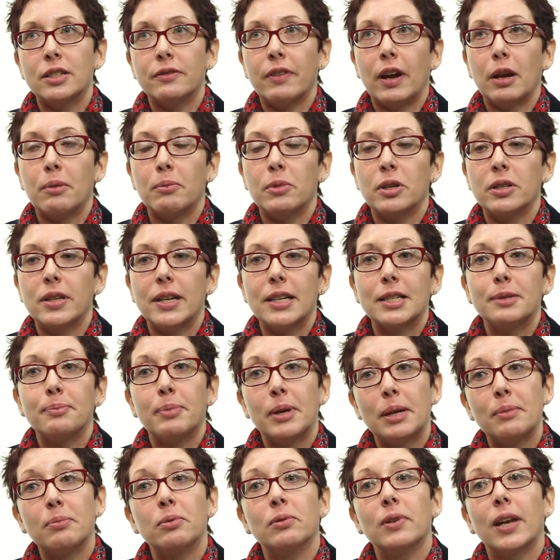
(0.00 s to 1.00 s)
development is
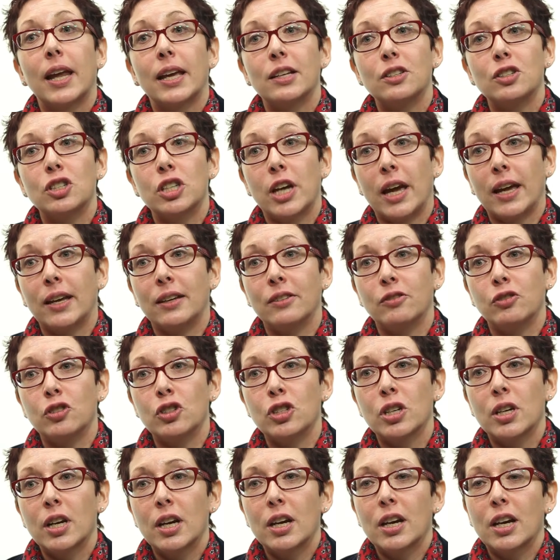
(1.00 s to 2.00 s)
people-led change,
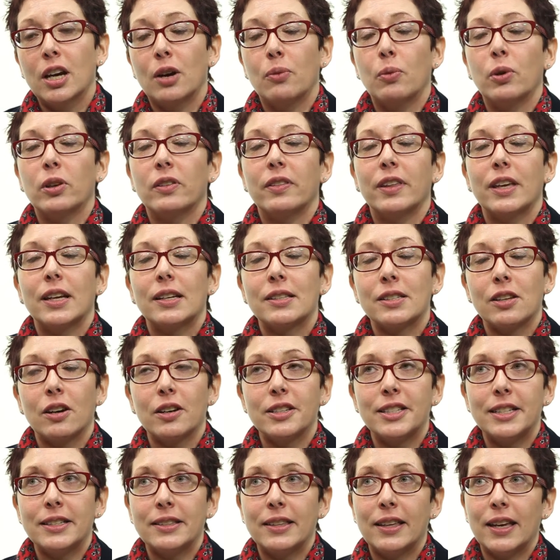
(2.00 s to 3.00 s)
and one of the
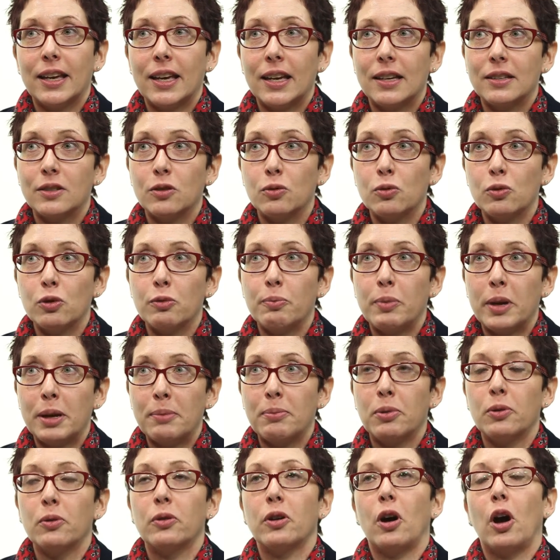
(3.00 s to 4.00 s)
exciting things is all the
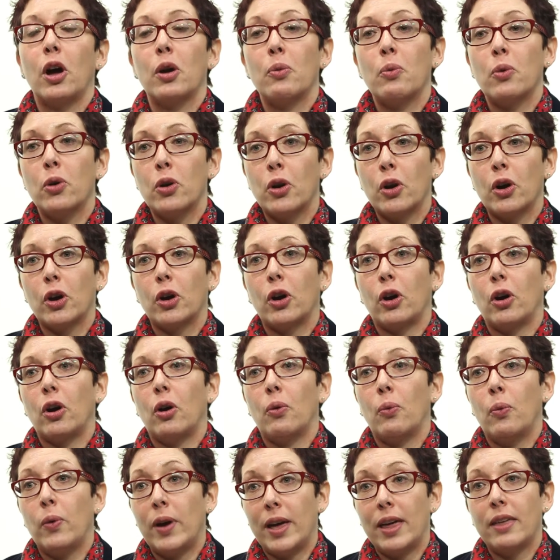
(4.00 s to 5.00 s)
people that I work
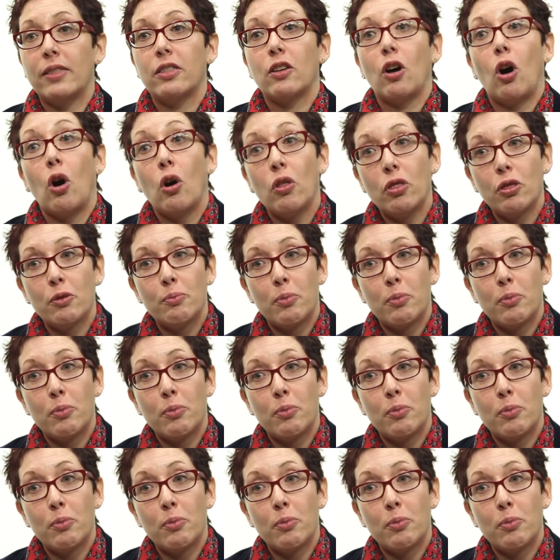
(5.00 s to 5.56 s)
with on the